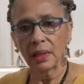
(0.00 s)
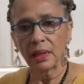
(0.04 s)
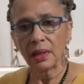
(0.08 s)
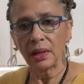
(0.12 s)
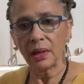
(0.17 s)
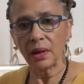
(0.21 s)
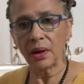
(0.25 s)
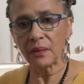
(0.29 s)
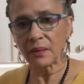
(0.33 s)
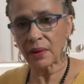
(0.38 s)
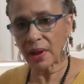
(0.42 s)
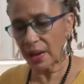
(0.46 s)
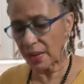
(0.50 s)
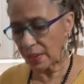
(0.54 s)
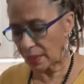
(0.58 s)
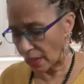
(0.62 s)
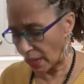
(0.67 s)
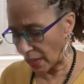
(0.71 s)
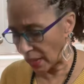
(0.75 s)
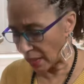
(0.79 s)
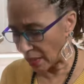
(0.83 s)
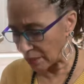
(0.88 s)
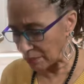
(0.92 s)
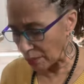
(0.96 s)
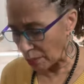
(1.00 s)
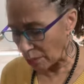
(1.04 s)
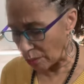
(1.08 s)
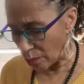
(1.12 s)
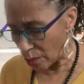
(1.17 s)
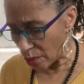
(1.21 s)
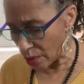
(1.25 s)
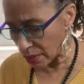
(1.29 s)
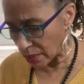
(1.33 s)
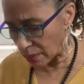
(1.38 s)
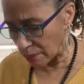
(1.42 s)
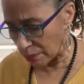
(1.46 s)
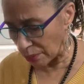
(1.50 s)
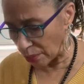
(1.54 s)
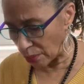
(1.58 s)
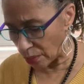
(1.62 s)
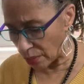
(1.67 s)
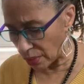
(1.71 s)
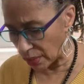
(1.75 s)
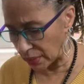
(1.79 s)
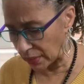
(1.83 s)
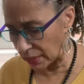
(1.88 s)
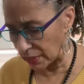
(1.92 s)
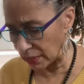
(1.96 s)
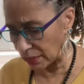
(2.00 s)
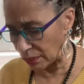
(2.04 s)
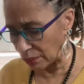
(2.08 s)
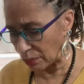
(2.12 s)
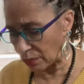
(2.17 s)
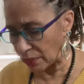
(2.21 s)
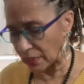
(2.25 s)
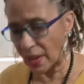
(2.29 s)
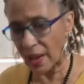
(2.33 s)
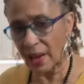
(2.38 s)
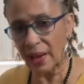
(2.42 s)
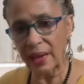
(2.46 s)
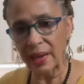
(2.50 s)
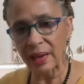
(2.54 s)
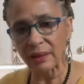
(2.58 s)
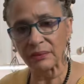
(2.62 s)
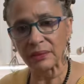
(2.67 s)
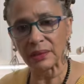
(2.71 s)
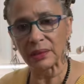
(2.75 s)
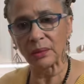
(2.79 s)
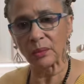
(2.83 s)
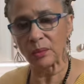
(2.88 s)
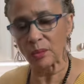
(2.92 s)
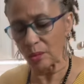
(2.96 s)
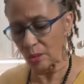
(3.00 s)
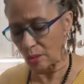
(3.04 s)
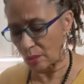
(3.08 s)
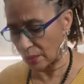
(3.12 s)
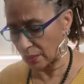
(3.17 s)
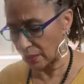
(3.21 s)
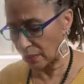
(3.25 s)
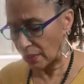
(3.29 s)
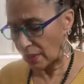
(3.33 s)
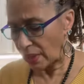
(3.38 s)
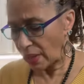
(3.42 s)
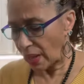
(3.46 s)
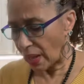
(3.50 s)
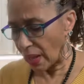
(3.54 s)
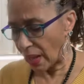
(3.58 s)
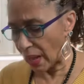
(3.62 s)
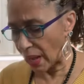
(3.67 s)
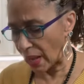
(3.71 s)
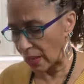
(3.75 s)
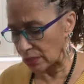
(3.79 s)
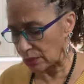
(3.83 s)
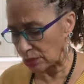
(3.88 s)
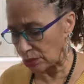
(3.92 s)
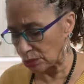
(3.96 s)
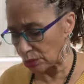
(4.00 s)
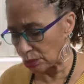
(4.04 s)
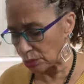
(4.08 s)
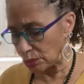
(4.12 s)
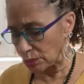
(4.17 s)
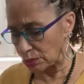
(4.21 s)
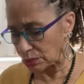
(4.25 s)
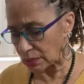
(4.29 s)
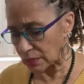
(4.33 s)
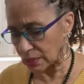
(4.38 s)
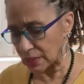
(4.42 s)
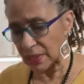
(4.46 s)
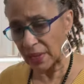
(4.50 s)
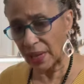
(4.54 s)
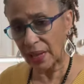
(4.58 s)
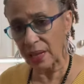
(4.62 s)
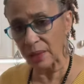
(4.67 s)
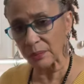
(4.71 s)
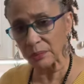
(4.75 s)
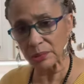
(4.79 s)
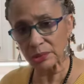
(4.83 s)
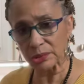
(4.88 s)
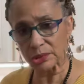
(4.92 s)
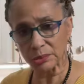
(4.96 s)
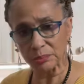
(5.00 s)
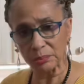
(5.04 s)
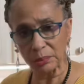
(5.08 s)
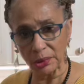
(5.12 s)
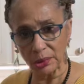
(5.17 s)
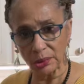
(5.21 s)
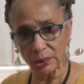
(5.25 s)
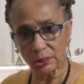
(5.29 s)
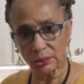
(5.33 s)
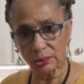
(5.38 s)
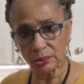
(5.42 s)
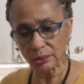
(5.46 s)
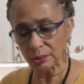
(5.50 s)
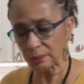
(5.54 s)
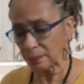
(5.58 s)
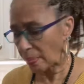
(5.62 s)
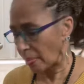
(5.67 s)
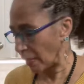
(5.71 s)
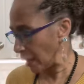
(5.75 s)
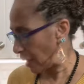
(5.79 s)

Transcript: All right, I have my water boiling, and what I have in the water, I used a tablespoon